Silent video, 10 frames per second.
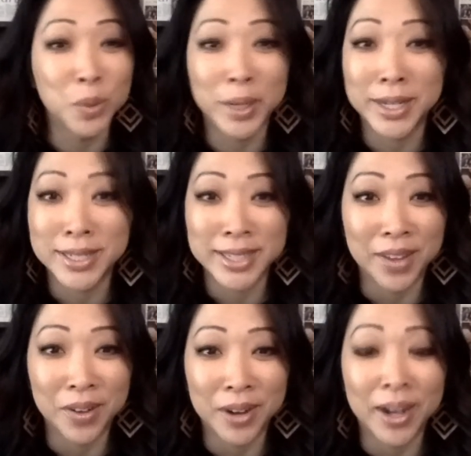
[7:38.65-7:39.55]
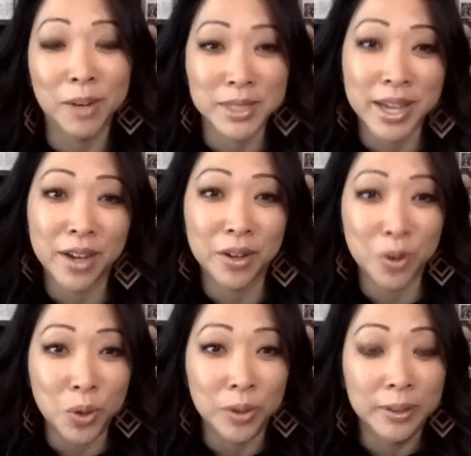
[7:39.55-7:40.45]
tweeting together and it was kind of
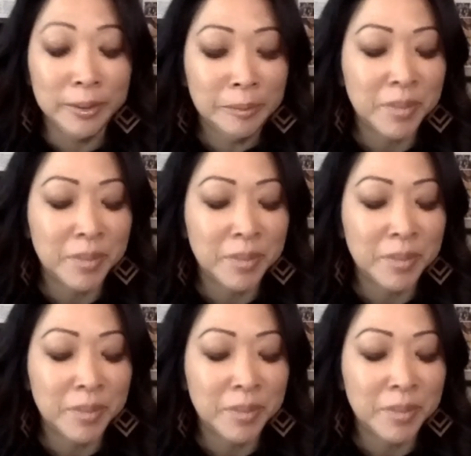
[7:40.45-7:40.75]
cool.